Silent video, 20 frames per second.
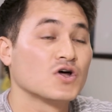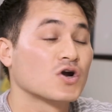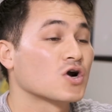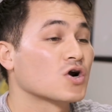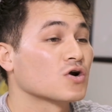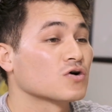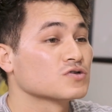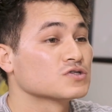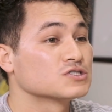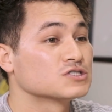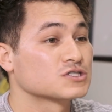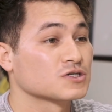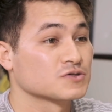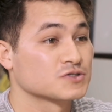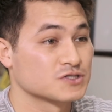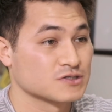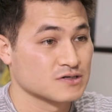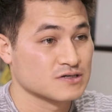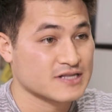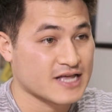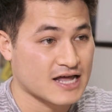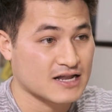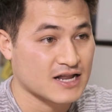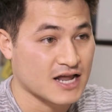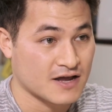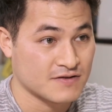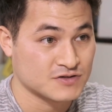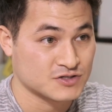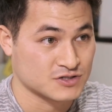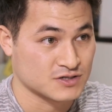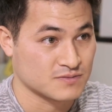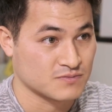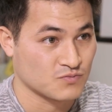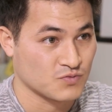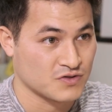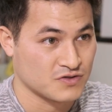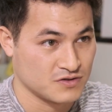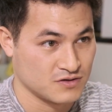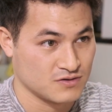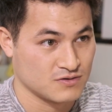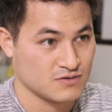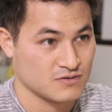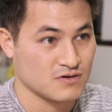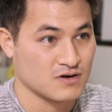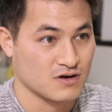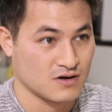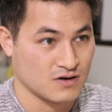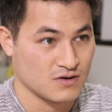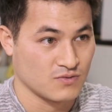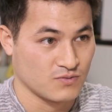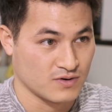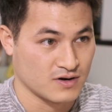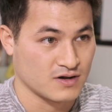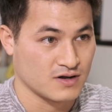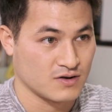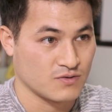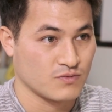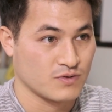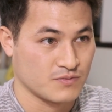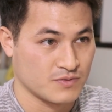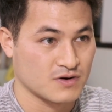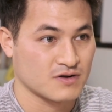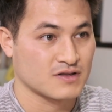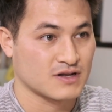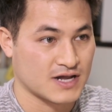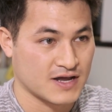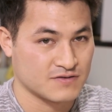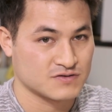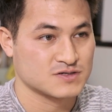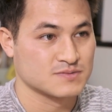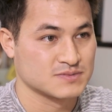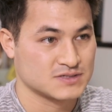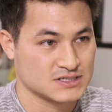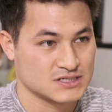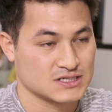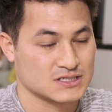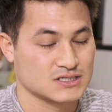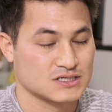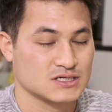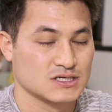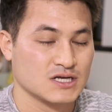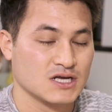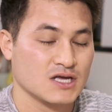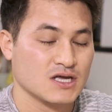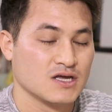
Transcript: No. So during that live stream with you, when we were on the live stream together,